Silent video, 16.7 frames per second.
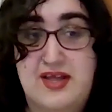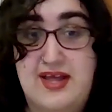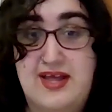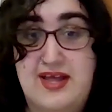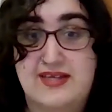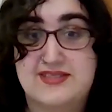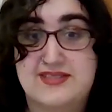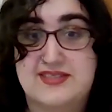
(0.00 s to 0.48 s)

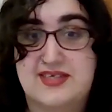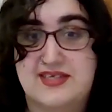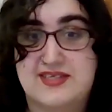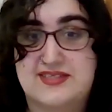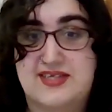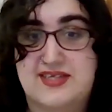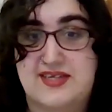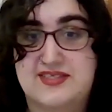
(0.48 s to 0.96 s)
a
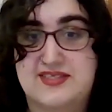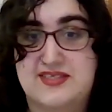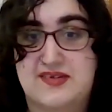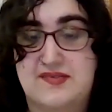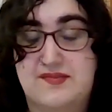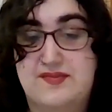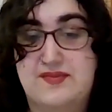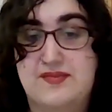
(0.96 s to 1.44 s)
sense
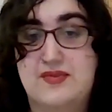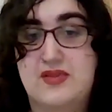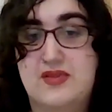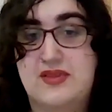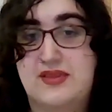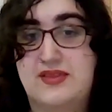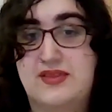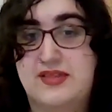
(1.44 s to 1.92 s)
of
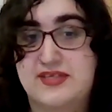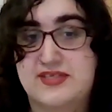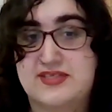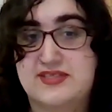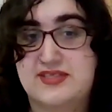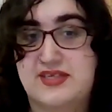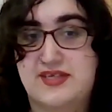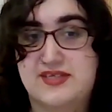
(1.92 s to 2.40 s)

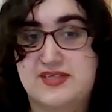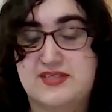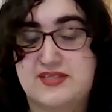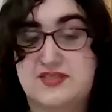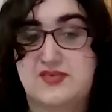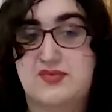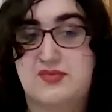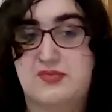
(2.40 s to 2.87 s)
this
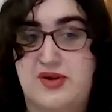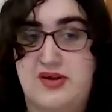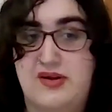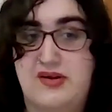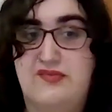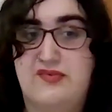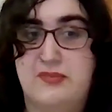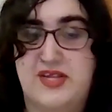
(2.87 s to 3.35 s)
is
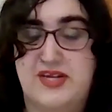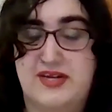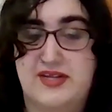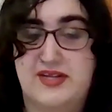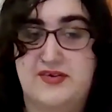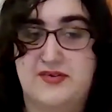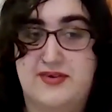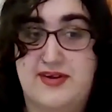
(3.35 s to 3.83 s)
wrong for me
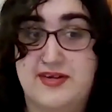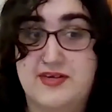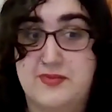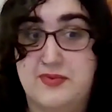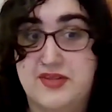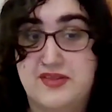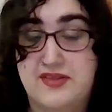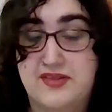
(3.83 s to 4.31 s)
to interact
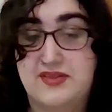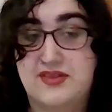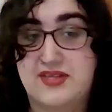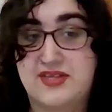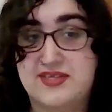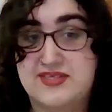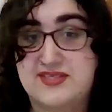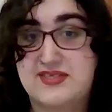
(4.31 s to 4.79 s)
with
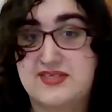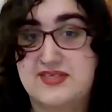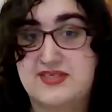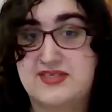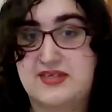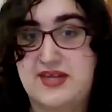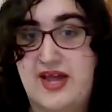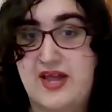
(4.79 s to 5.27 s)
this
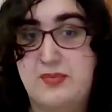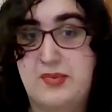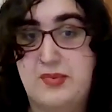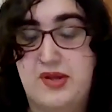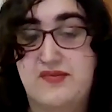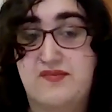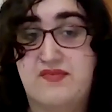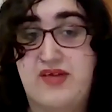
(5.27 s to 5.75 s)
type
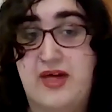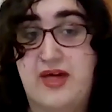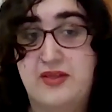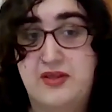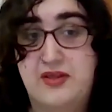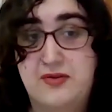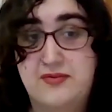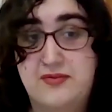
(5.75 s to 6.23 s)
of
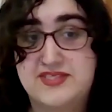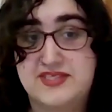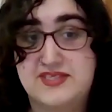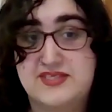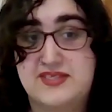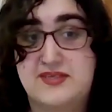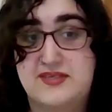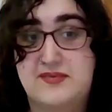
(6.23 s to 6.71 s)
value
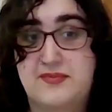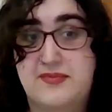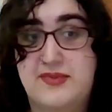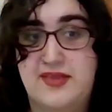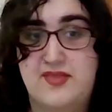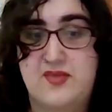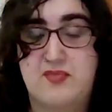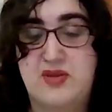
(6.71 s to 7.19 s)
system,
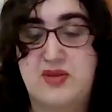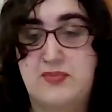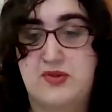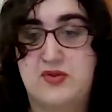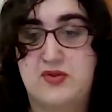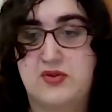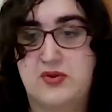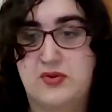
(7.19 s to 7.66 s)
and the
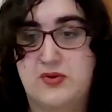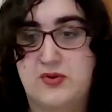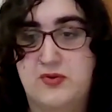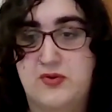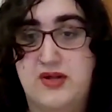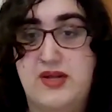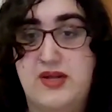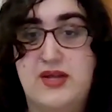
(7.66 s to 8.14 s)
people
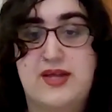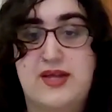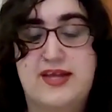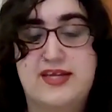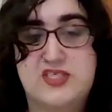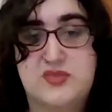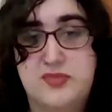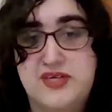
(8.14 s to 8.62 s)
who
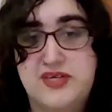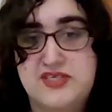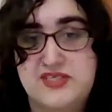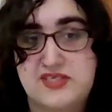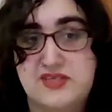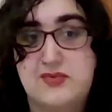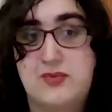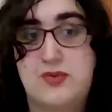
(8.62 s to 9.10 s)
express
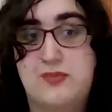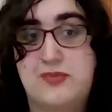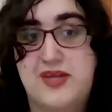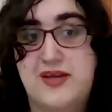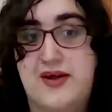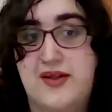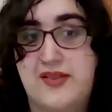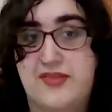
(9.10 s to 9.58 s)
it will
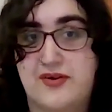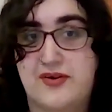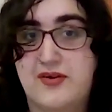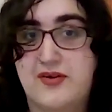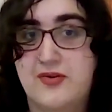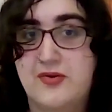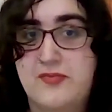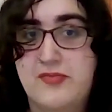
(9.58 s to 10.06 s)
be
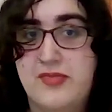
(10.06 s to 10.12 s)
other.